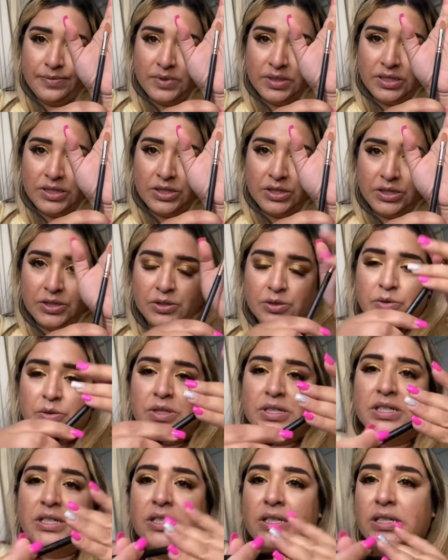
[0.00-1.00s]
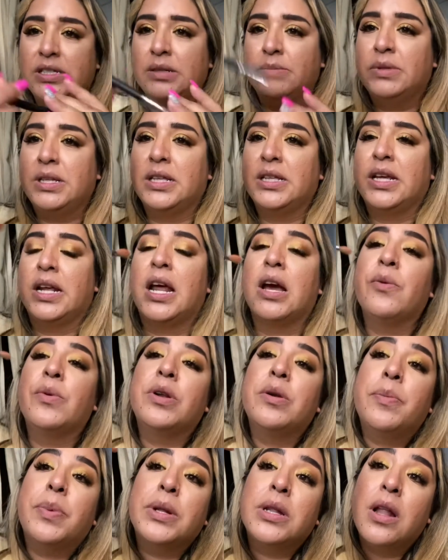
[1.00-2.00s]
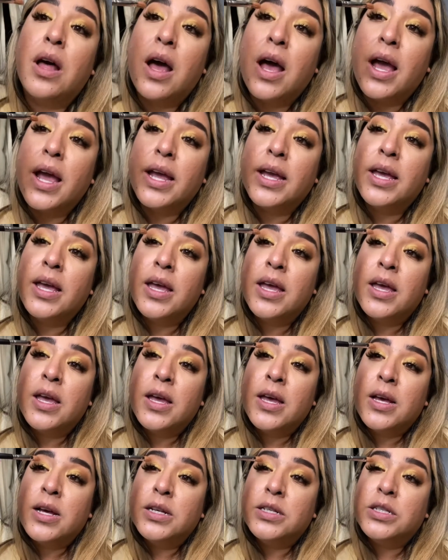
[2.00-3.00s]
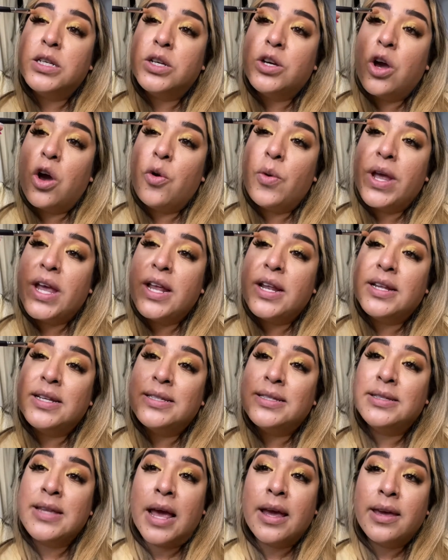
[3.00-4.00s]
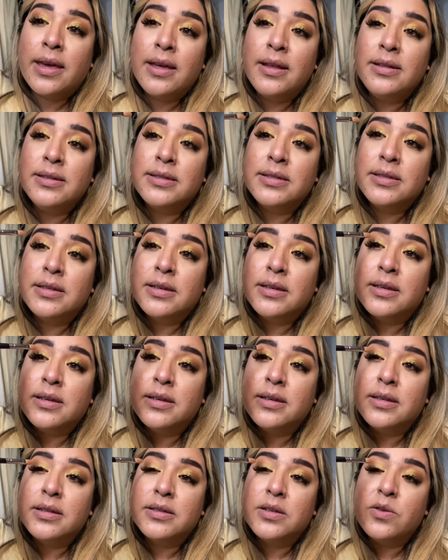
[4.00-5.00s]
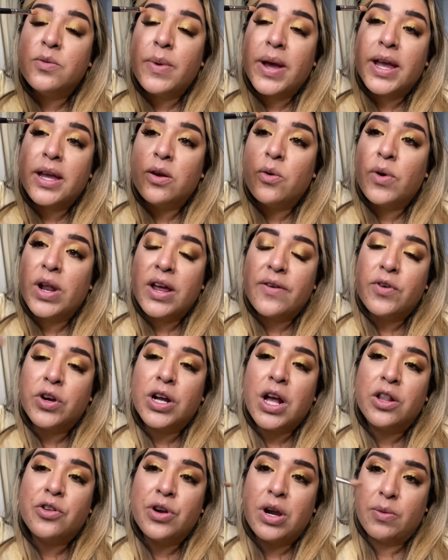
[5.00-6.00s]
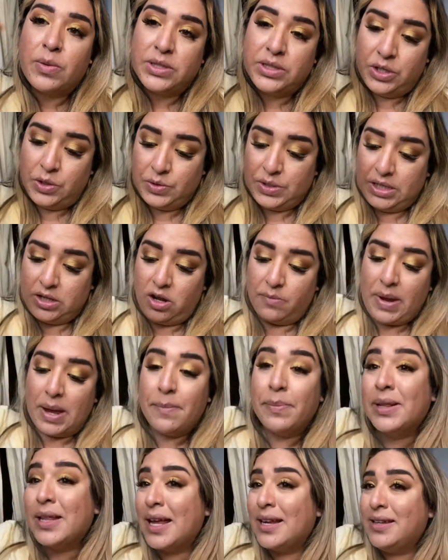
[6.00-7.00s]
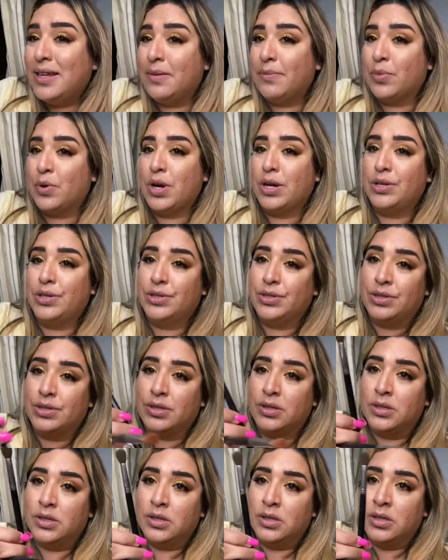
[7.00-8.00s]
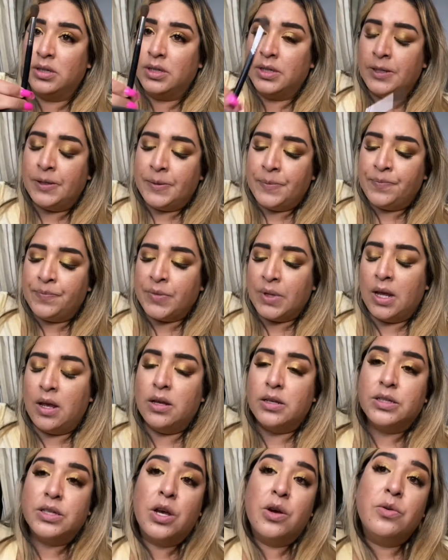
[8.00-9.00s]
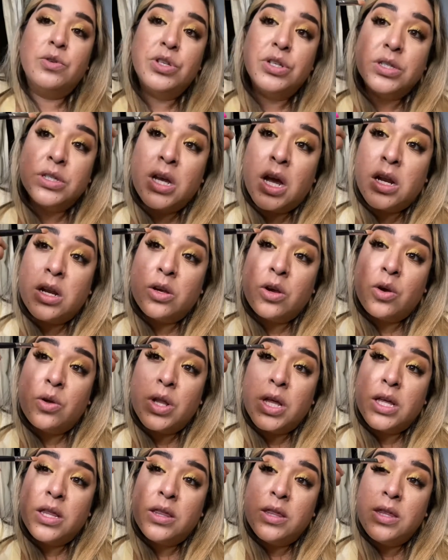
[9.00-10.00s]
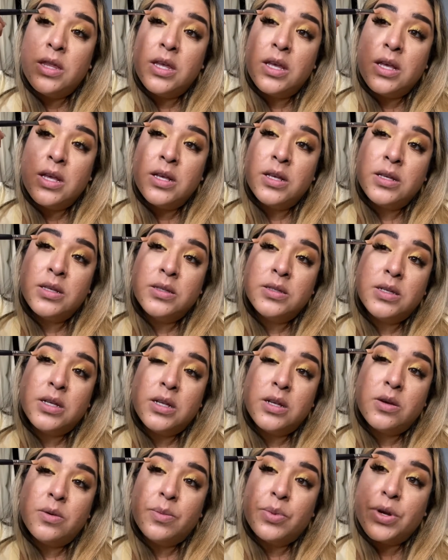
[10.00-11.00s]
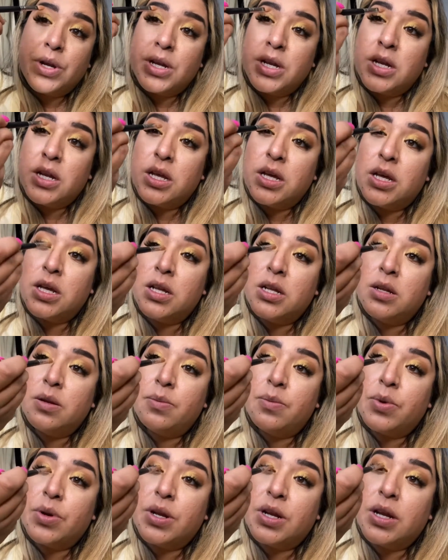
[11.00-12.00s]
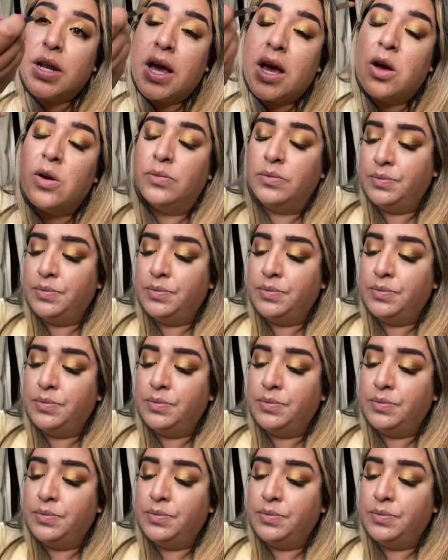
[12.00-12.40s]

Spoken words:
So this is something that I would apply to go in seconds to my whatever color I was using on my blending brush. So just kind of go like this, you know, bring it in, bring it out.